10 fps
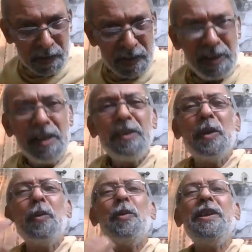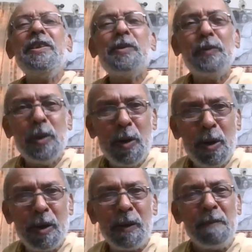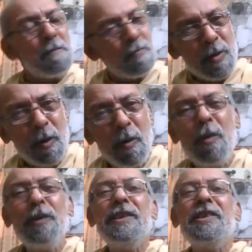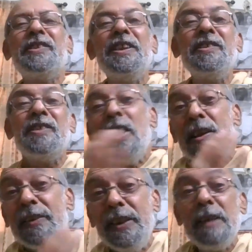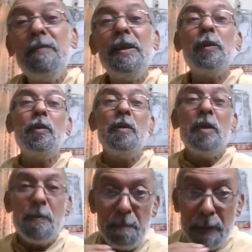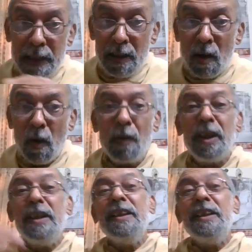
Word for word: singing the glories of the God. All these things, they will be on an